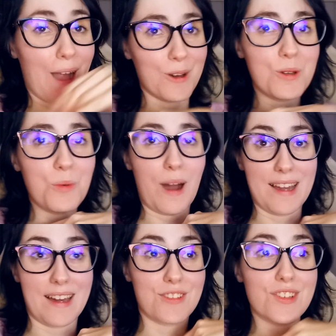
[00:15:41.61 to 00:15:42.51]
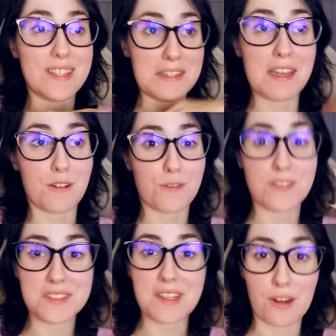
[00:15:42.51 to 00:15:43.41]
I don't know why. I care for
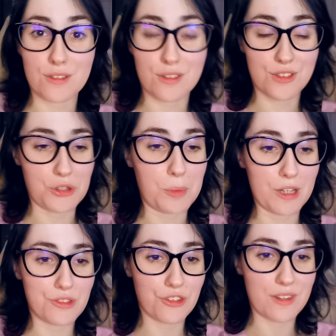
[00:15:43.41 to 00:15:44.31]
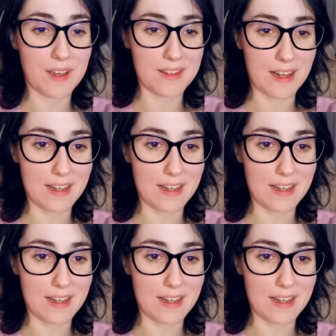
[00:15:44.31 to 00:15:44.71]
these characters so much, and